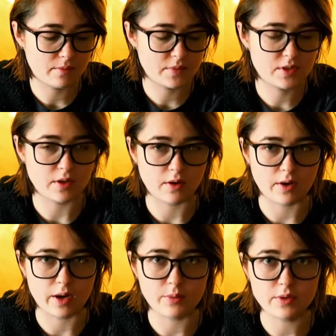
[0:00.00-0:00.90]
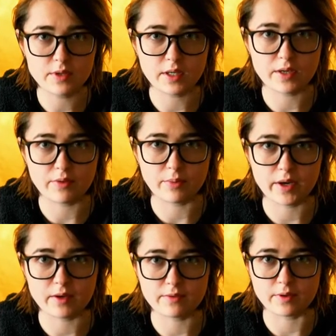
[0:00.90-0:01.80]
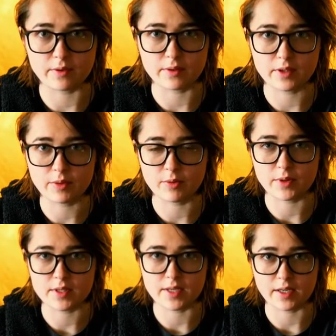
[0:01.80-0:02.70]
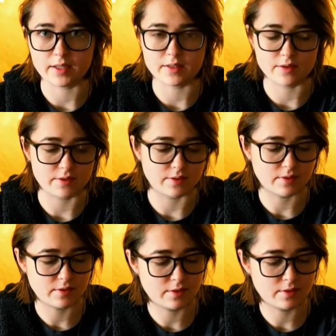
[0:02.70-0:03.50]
So I'm using a different microphone. Give me one second to